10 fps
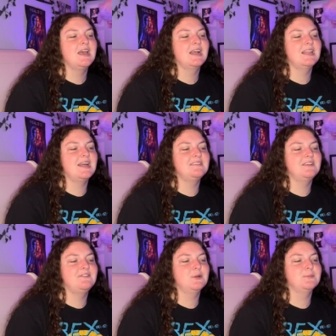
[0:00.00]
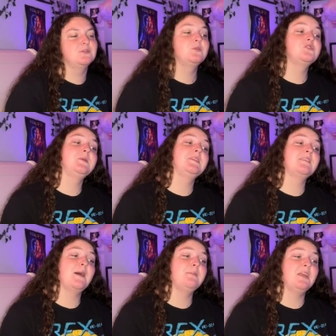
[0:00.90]
classic films, which means
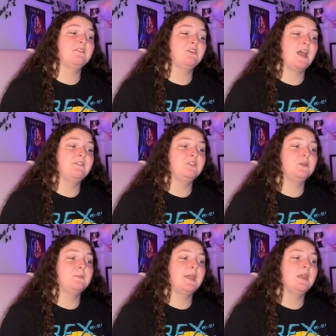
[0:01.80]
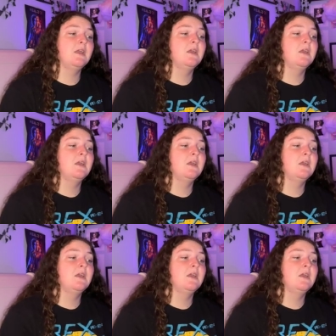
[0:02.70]
Happily Ever After may